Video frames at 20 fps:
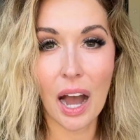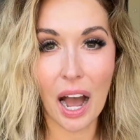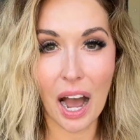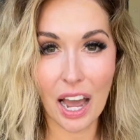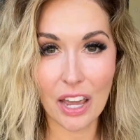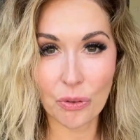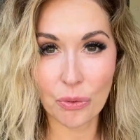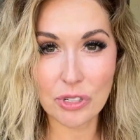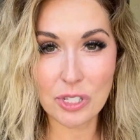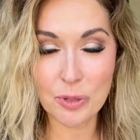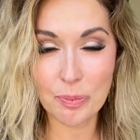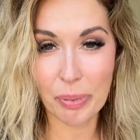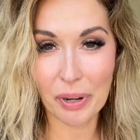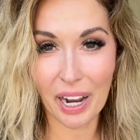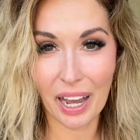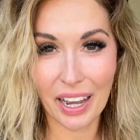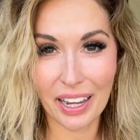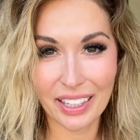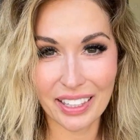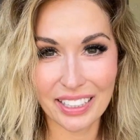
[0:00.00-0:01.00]
I was
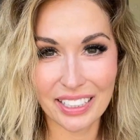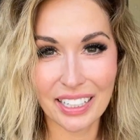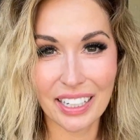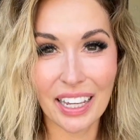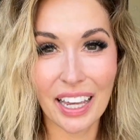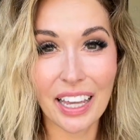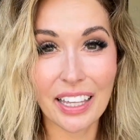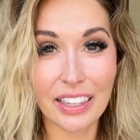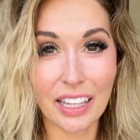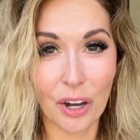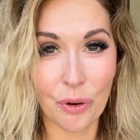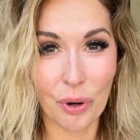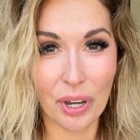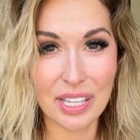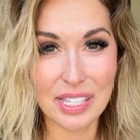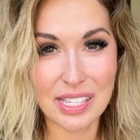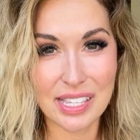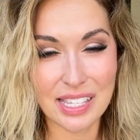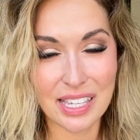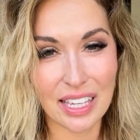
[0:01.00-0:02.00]
blind and now I
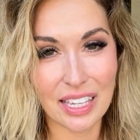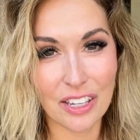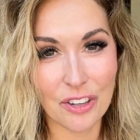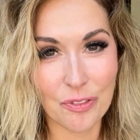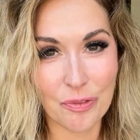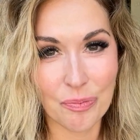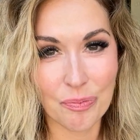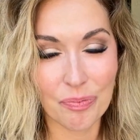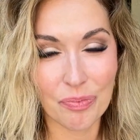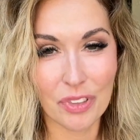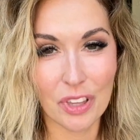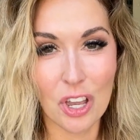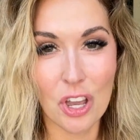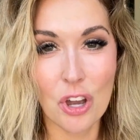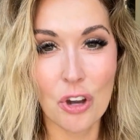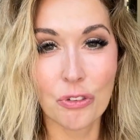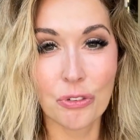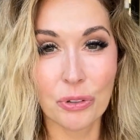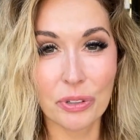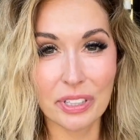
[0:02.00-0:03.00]
see.
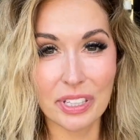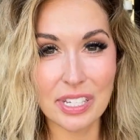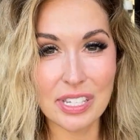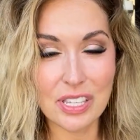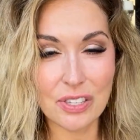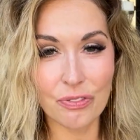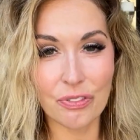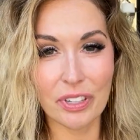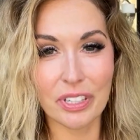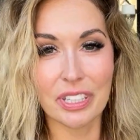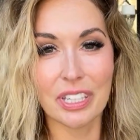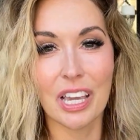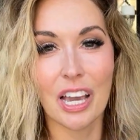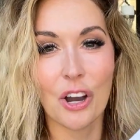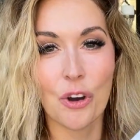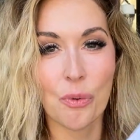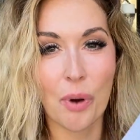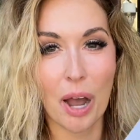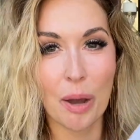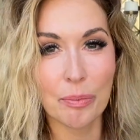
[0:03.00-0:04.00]
For this
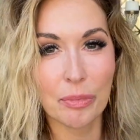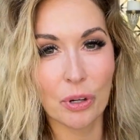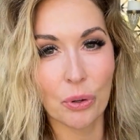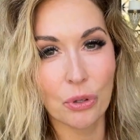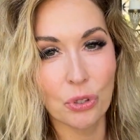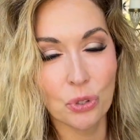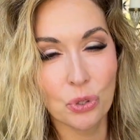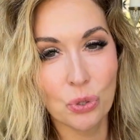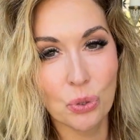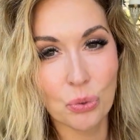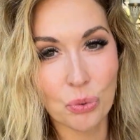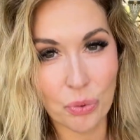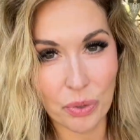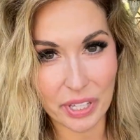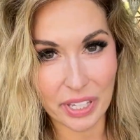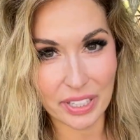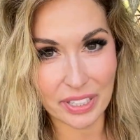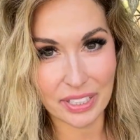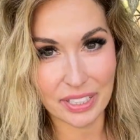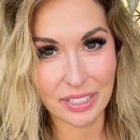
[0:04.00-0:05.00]
video, I'm going to
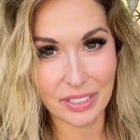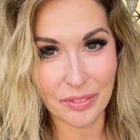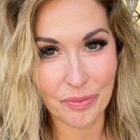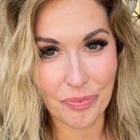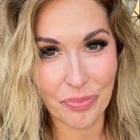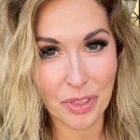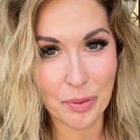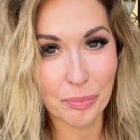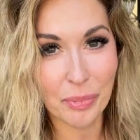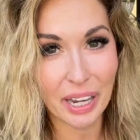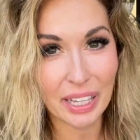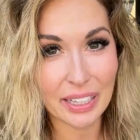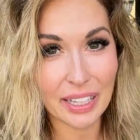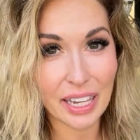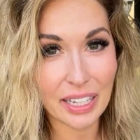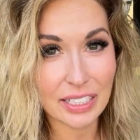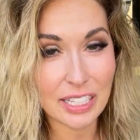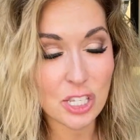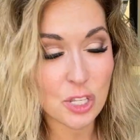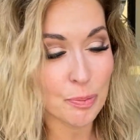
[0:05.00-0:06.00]
read my
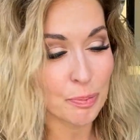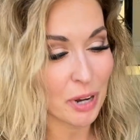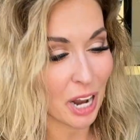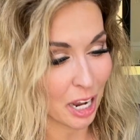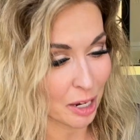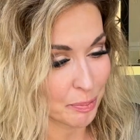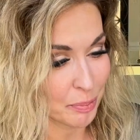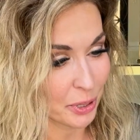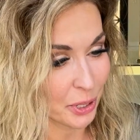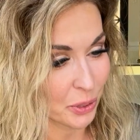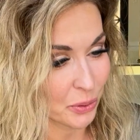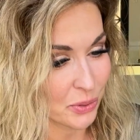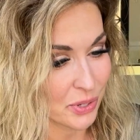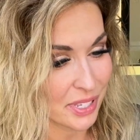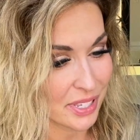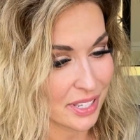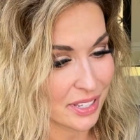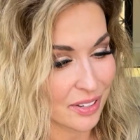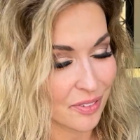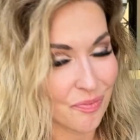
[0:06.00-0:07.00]
latest blog
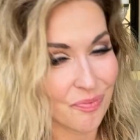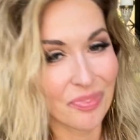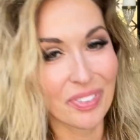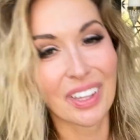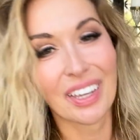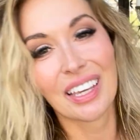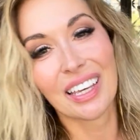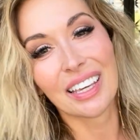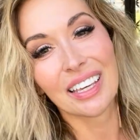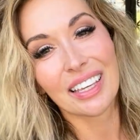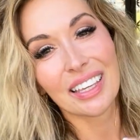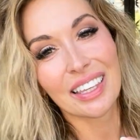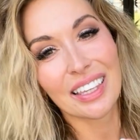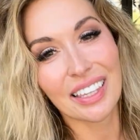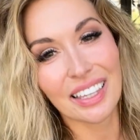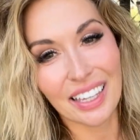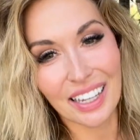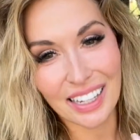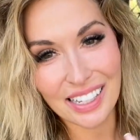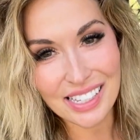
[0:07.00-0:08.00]
post.
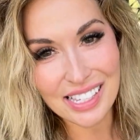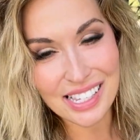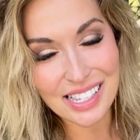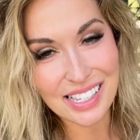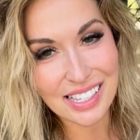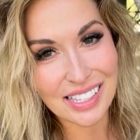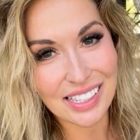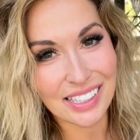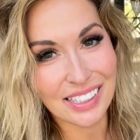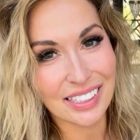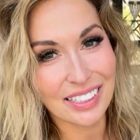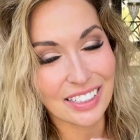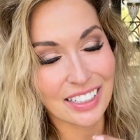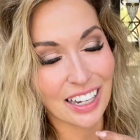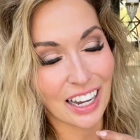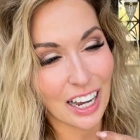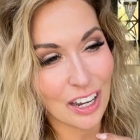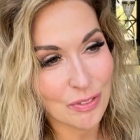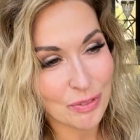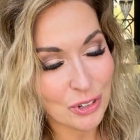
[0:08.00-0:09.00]
Yes,
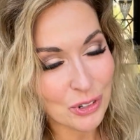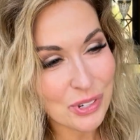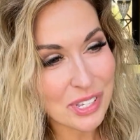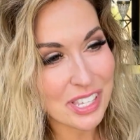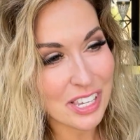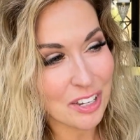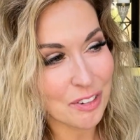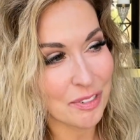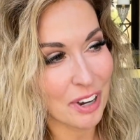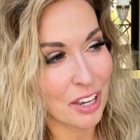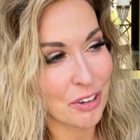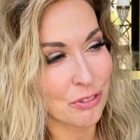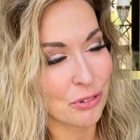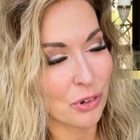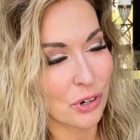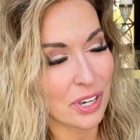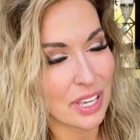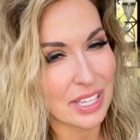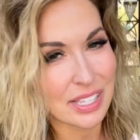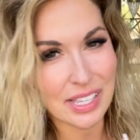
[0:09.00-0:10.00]
I'm losing my
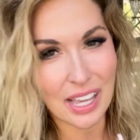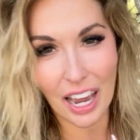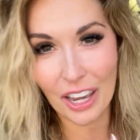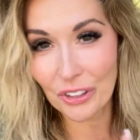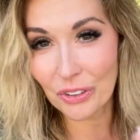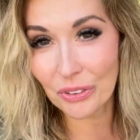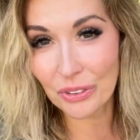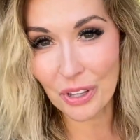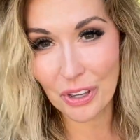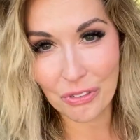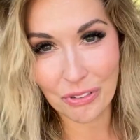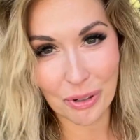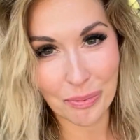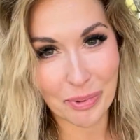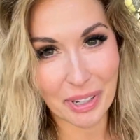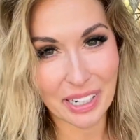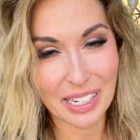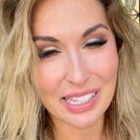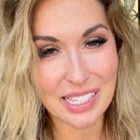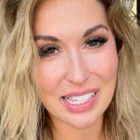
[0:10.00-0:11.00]
voice. I don't know if I'm
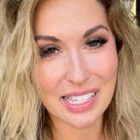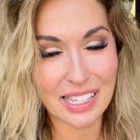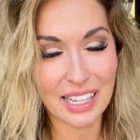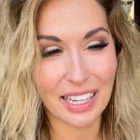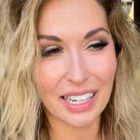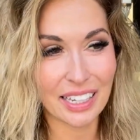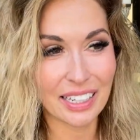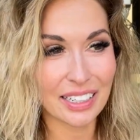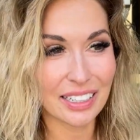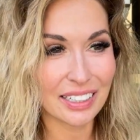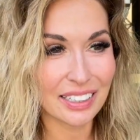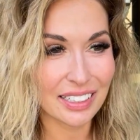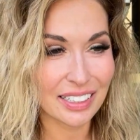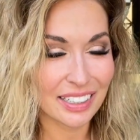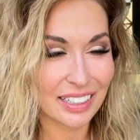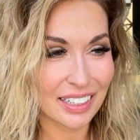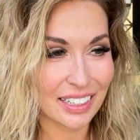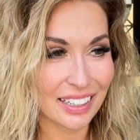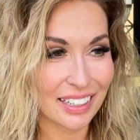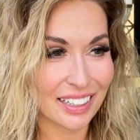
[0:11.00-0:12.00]
getting sick.
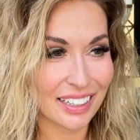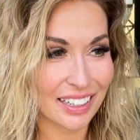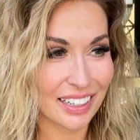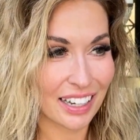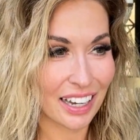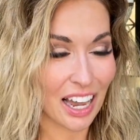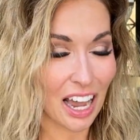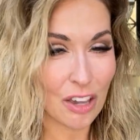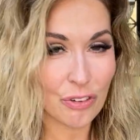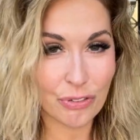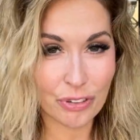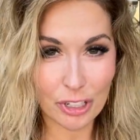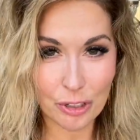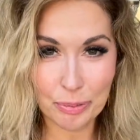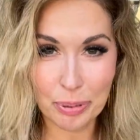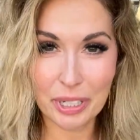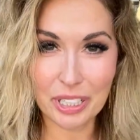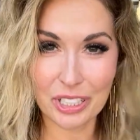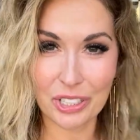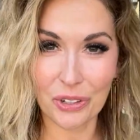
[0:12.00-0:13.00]
I feel
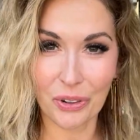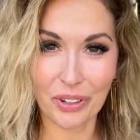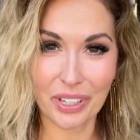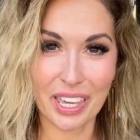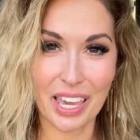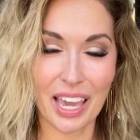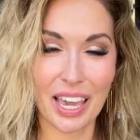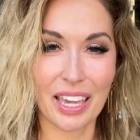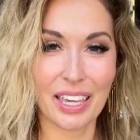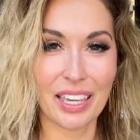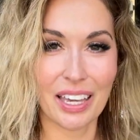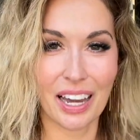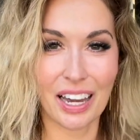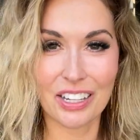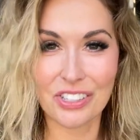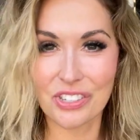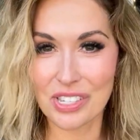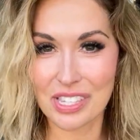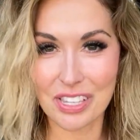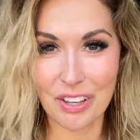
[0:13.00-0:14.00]
pretty okay. I
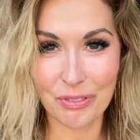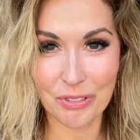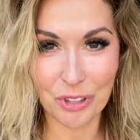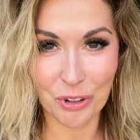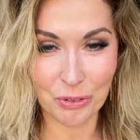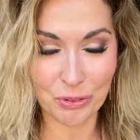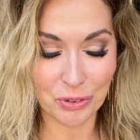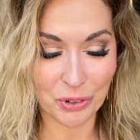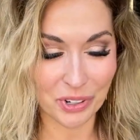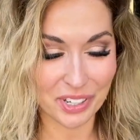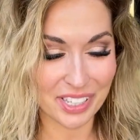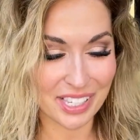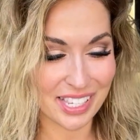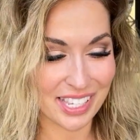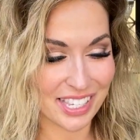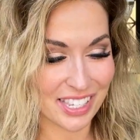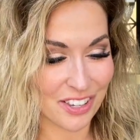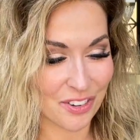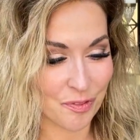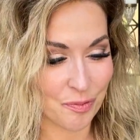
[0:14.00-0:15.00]
just have no
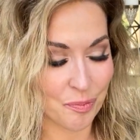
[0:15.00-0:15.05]
voice.